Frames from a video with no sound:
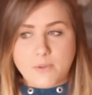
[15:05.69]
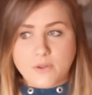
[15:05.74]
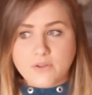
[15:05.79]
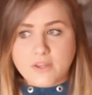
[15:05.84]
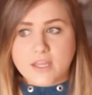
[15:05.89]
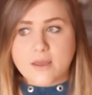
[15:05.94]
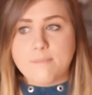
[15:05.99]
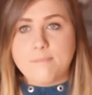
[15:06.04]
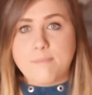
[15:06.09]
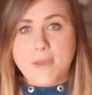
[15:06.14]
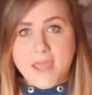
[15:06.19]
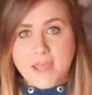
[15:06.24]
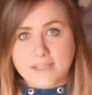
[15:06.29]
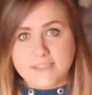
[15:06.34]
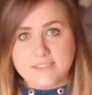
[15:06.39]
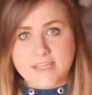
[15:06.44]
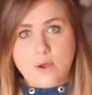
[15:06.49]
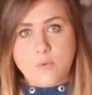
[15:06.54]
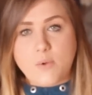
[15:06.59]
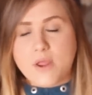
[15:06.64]
building a
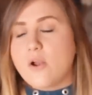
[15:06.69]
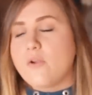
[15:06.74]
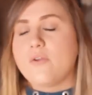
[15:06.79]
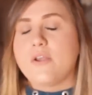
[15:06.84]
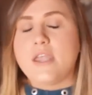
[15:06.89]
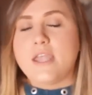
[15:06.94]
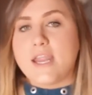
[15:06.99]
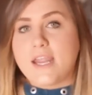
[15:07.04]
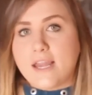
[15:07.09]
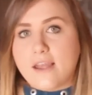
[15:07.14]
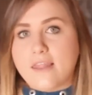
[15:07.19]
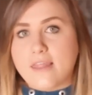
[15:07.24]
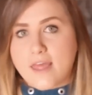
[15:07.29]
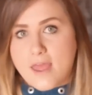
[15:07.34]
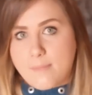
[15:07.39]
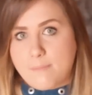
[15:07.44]
base that we don't need